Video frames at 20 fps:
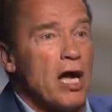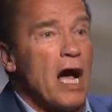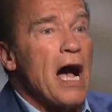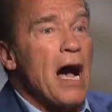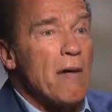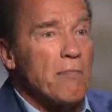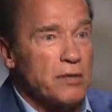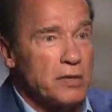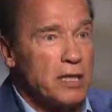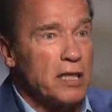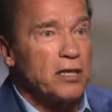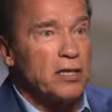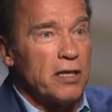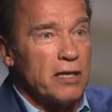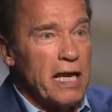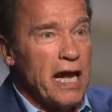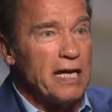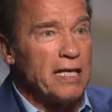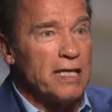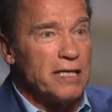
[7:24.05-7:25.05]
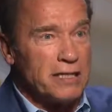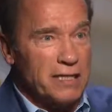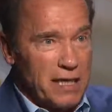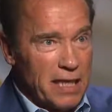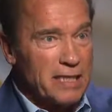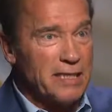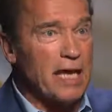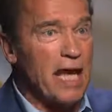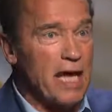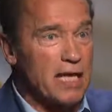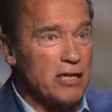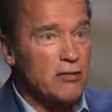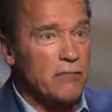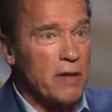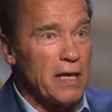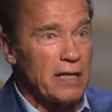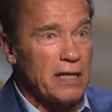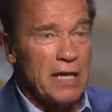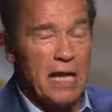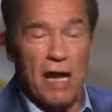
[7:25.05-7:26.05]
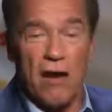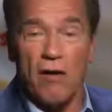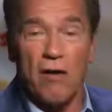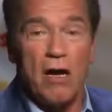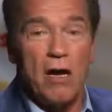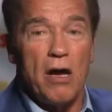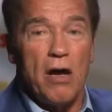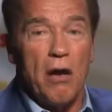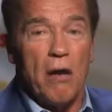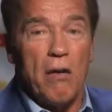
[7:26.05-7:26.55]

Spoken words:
jobs that the United States has right now,